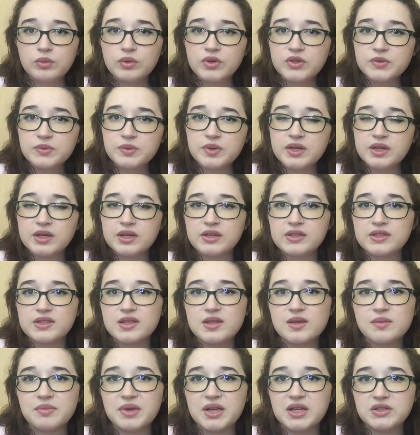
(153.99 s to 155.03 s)
Once we get
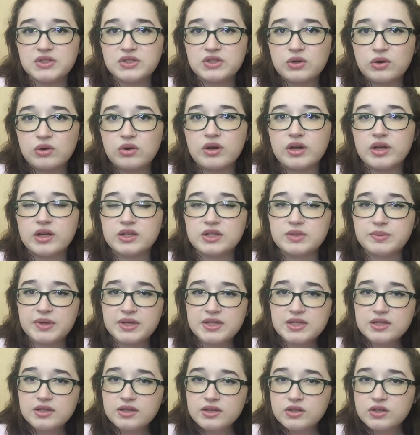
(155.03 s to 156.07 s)
into the main story, it's
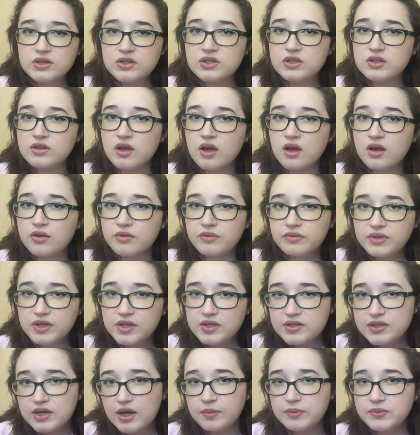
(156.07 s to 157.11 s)
basically just a lot of
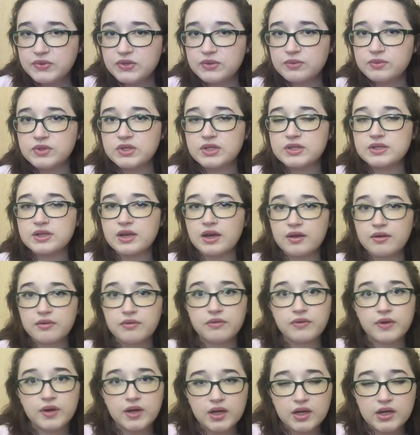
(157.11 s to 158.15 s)
deception, which is kind of
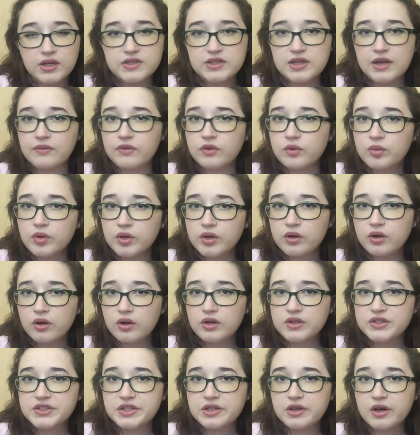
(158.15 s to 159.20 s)
funny because everyone
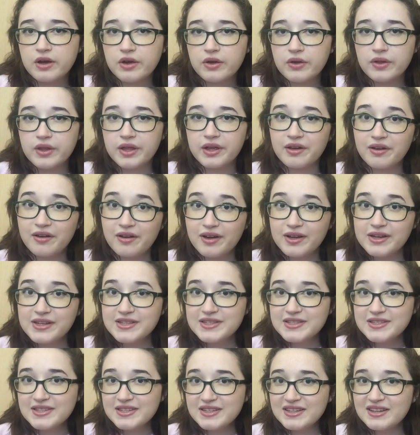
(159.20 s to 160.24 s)
calls Iago like
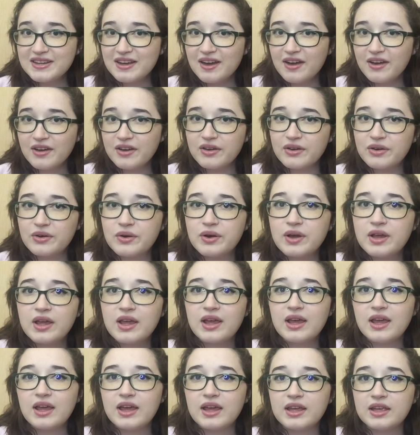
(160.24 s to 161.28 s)
honest Iago,
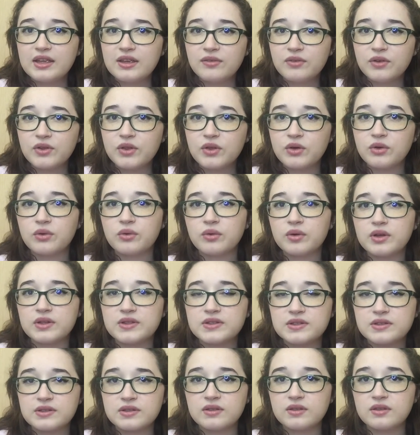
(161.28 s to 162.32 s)
even though
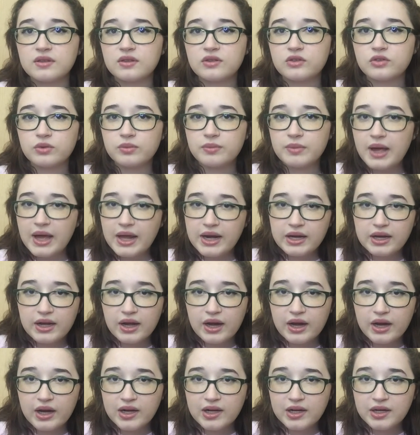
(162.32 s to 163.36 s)
it's dramatic
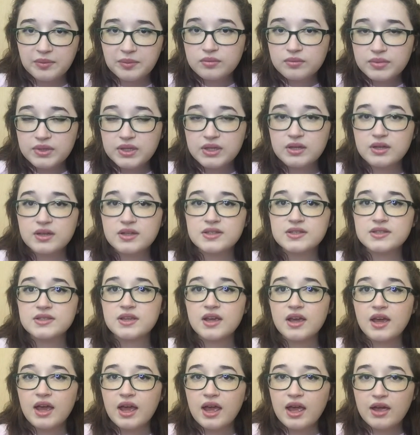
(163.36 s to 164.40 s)
irony because
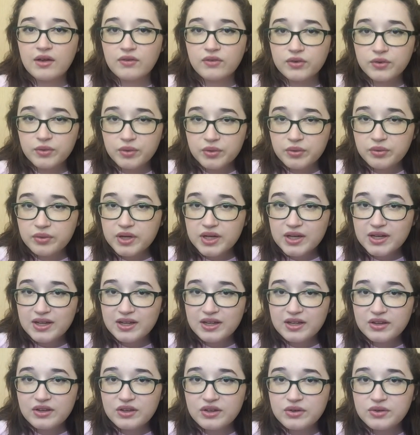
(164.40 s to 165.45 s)
everyone reading
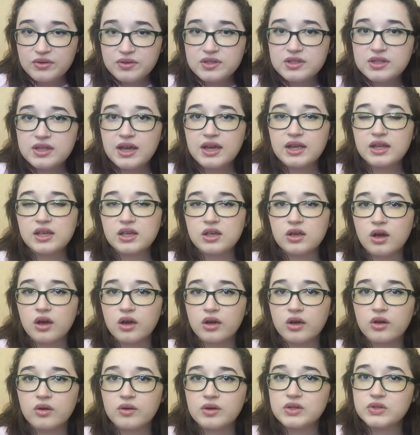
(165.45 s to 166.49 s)
it knows that
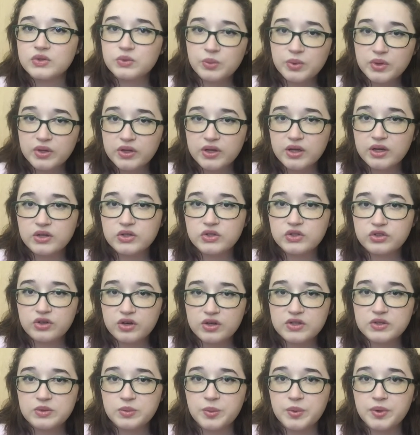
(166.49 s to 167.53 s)
Iago is really
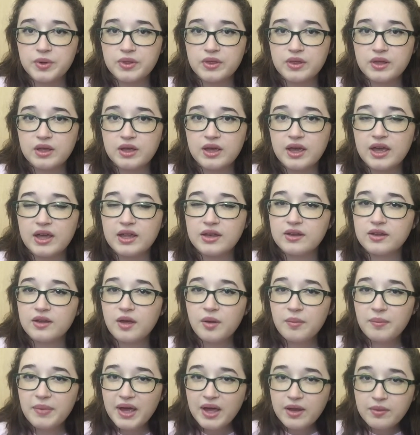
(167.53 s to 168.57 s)
untrustworthy and
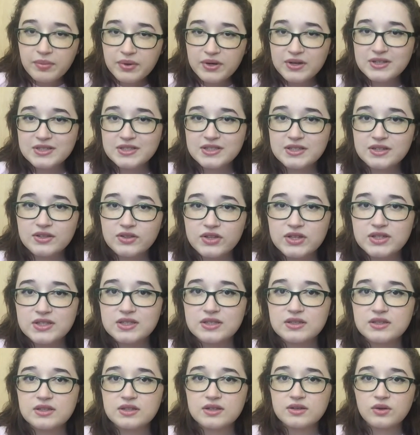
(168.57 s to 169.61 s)
a bad person to
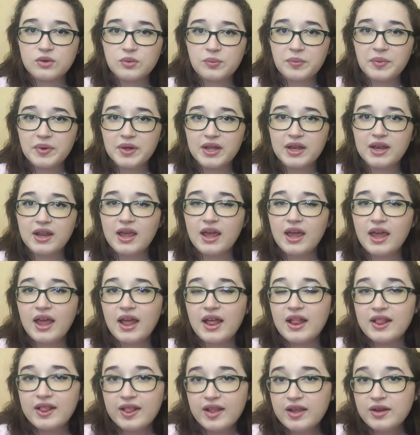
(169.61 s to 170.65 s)
listen to, but
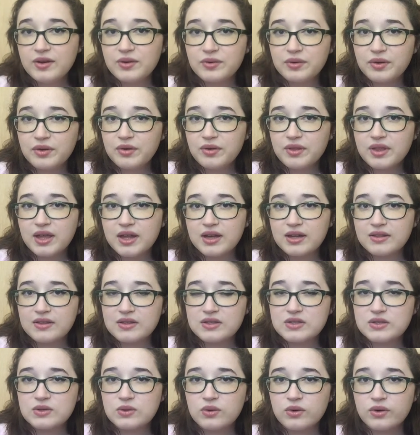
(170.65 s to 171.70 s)
they don't know that in the
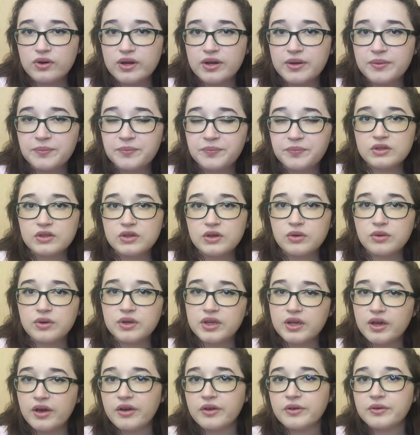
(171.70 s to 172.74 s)
story. So
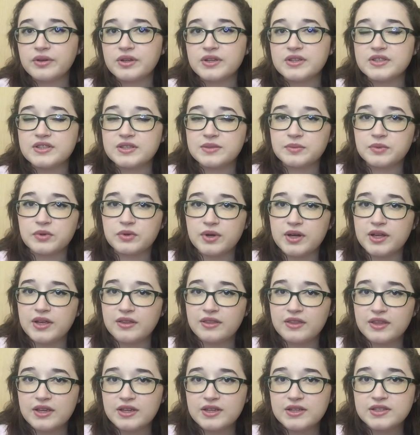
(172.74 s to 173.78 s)
Iago does some
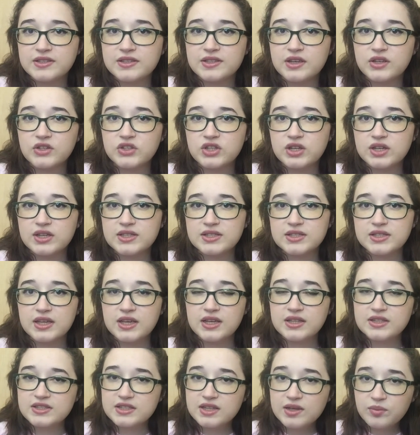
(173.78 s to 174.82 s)
great things, such as
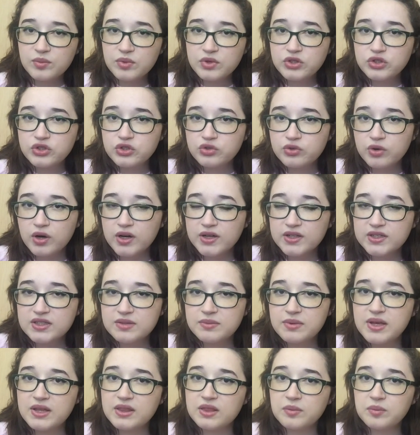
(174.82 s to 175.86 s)
get someone drunk to
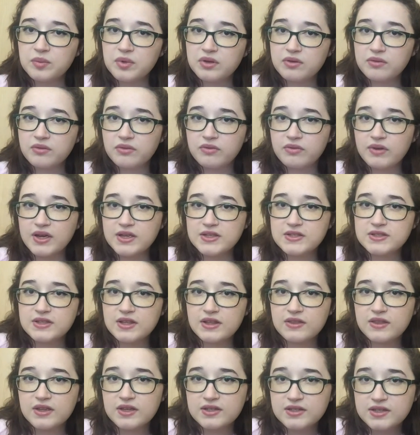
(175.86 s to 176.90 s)
make them confess
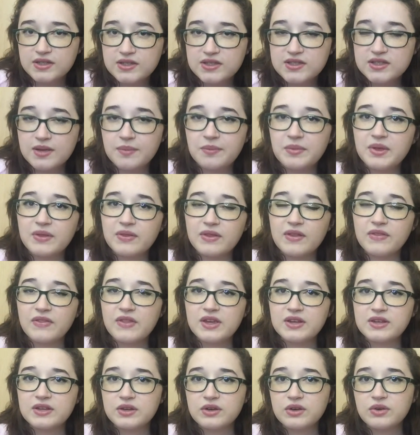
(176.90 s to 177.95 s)
that they did something that
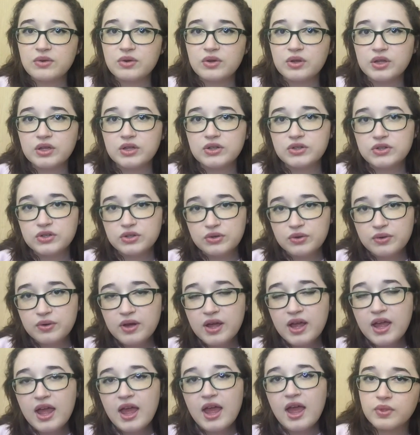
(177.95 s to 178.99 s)
they didn't really do,
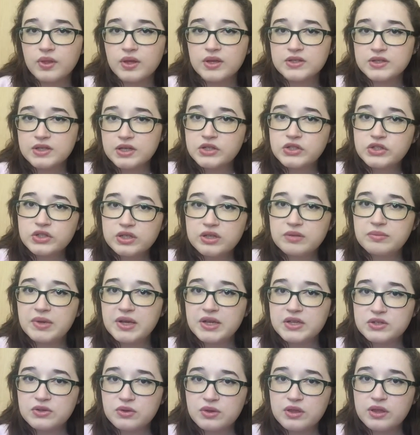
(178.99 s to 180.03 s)
essentially
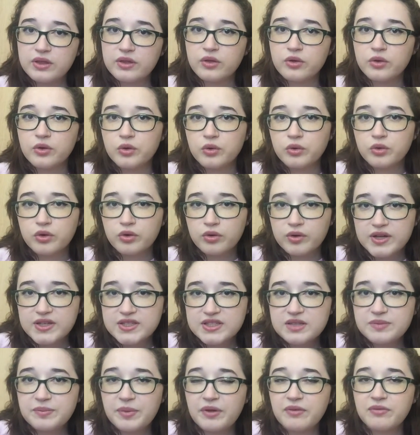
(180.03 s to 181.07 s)
makes Othello go
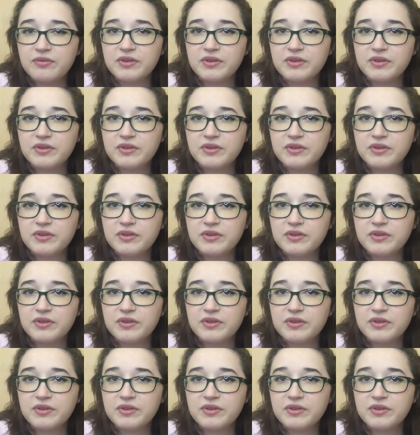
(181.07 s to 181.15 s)
crazy by